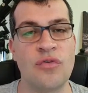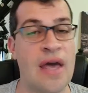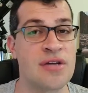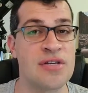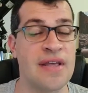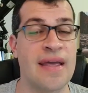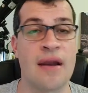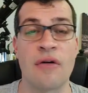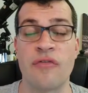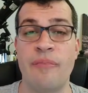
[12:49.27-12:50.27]
actually get
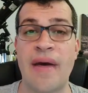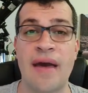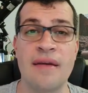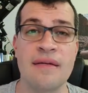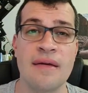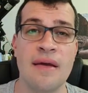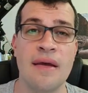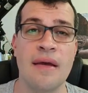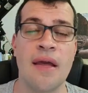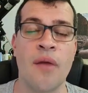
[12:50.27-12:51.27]
out of bed,
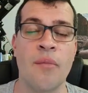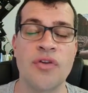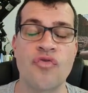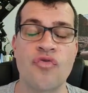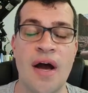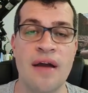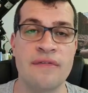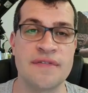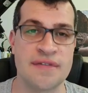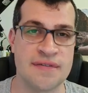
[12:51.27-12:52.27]
and what
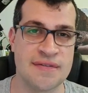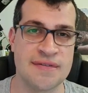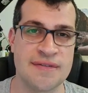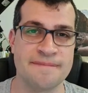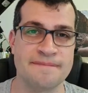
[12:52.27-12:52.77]
drives us